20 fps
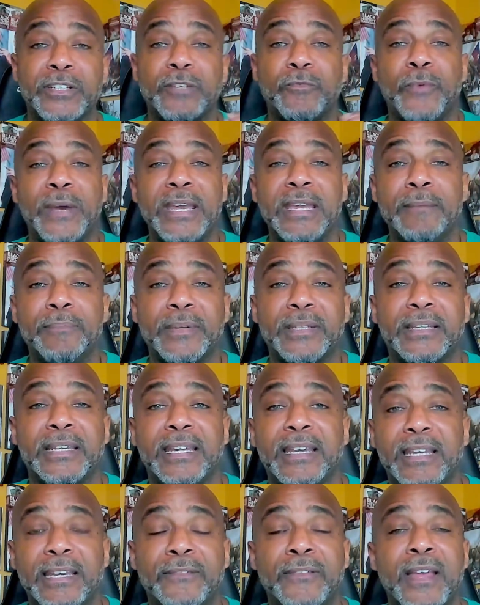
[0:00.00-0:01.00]
We
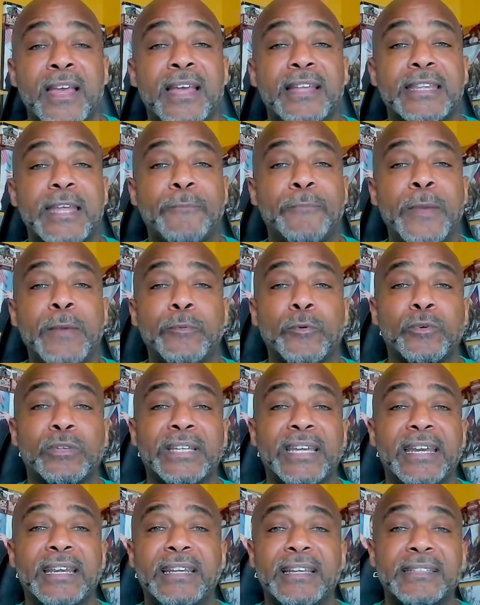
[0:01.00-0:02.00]
believe that people who
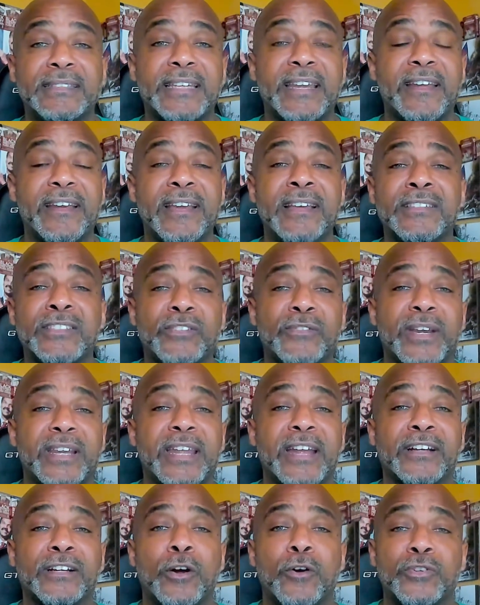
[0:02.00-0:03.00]
lean into their history and
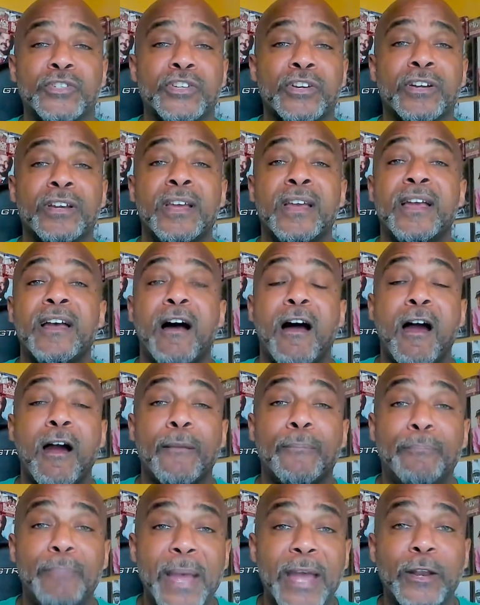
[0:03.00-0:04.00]
their culture are
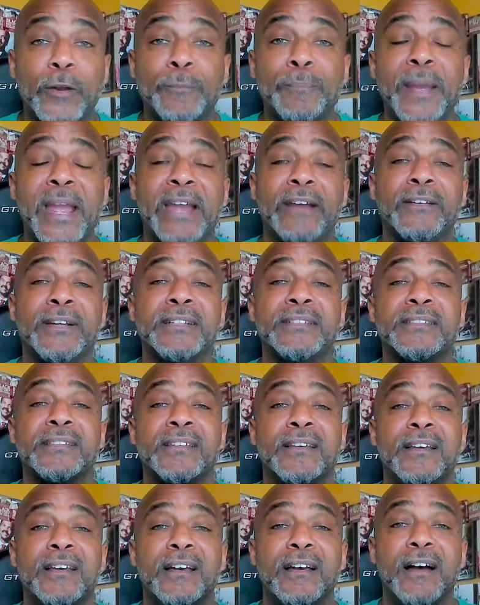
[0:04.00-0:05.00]
better parents,
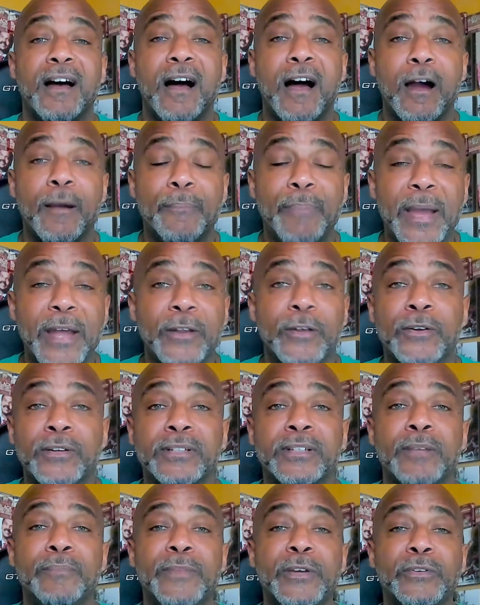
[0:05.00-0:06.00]
are better
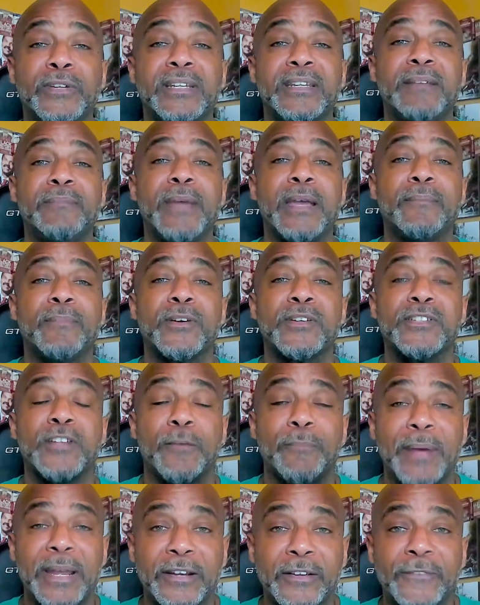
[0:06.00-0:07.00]
community members, are
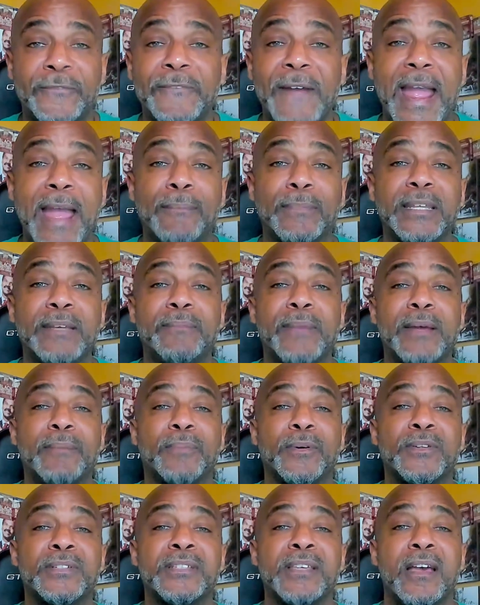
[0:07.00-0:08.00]
better family
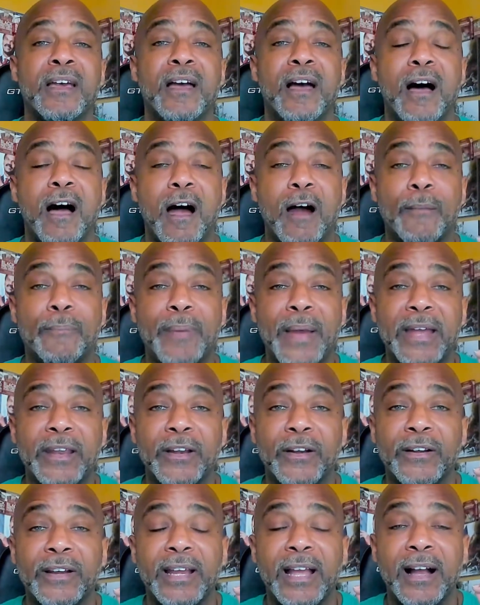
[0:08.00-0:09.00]
members, are
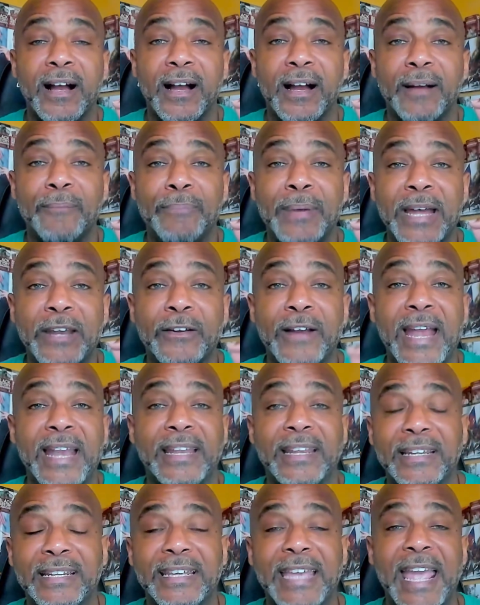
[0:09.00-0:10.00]
better at
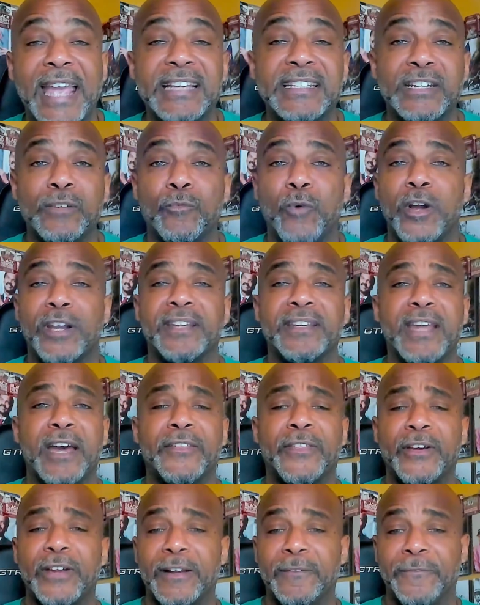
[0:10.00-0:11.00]
engaging one
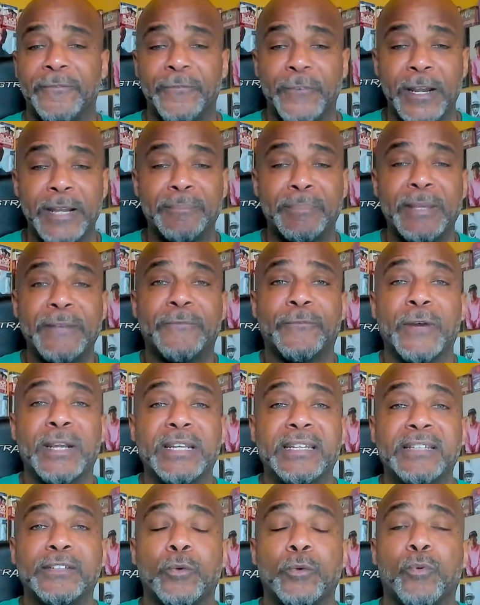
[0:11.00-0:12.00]
another and
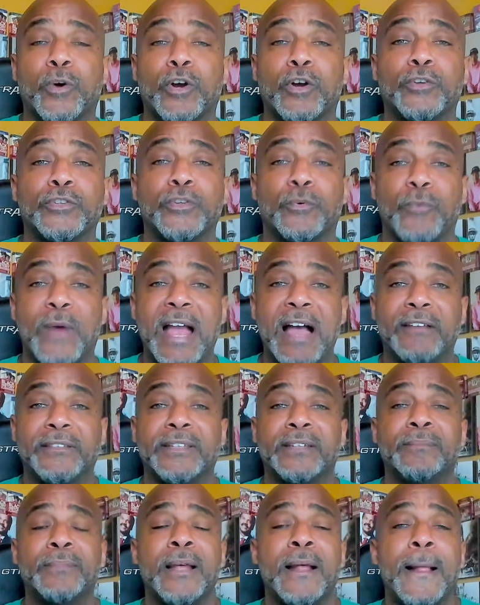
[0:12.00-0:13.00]
befriending the world around
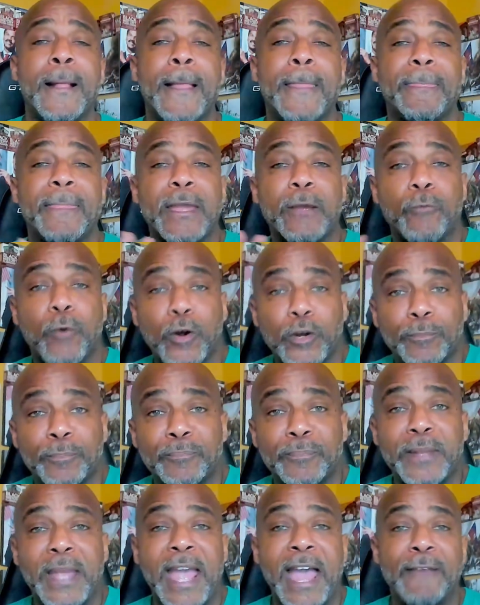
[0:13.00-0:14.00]
them. They work,
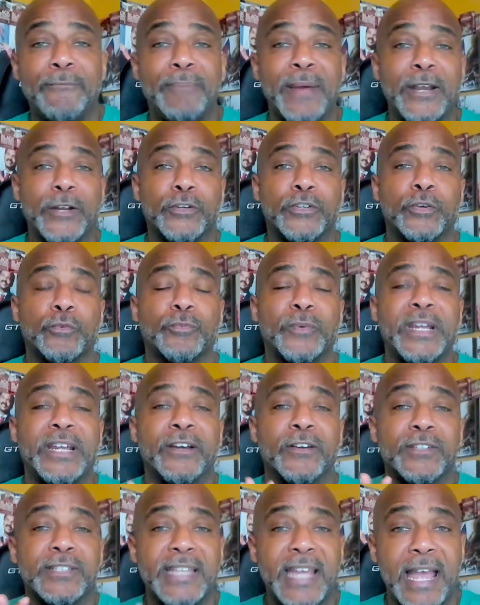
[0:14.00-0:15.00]
they have better
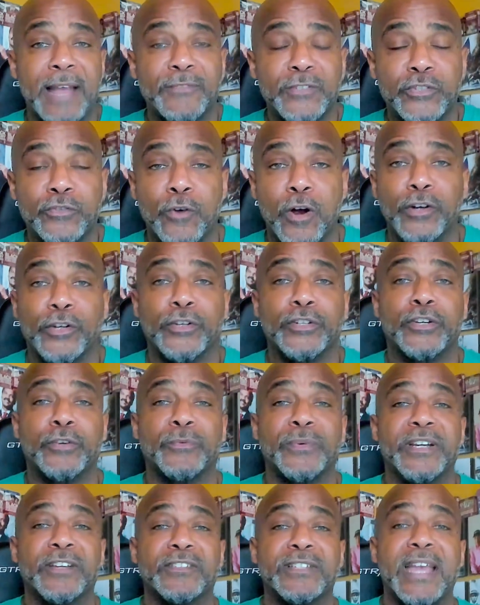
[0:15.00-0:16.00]
careers, they have stronger
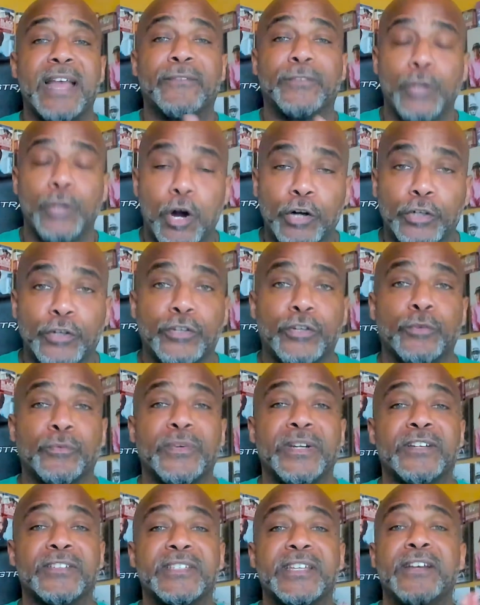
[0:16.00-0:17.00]
careers, they have longer
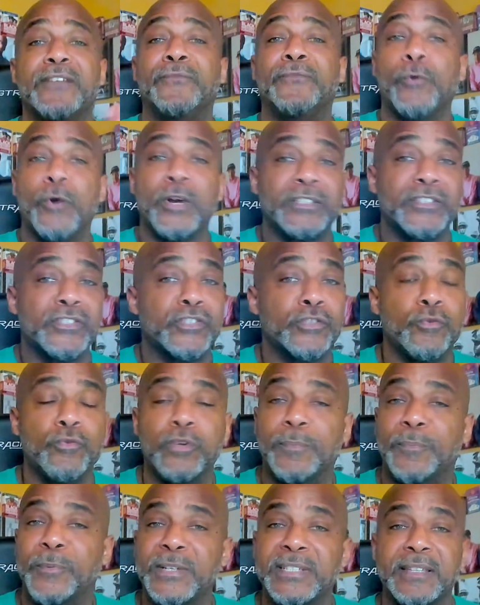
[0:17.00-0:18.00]
careers, they avoid the
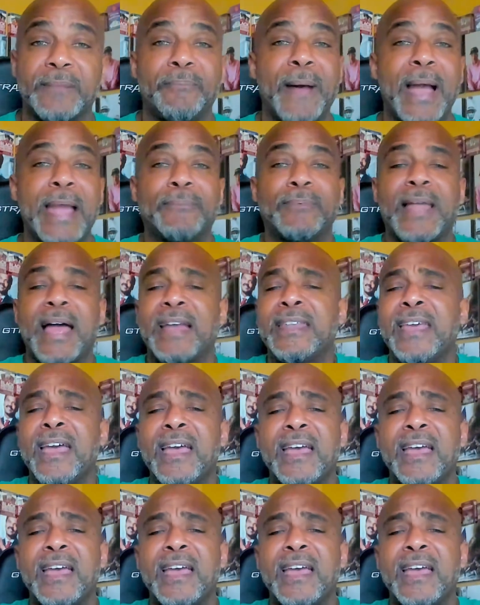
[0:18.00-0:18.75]
school-to-prison pipeline.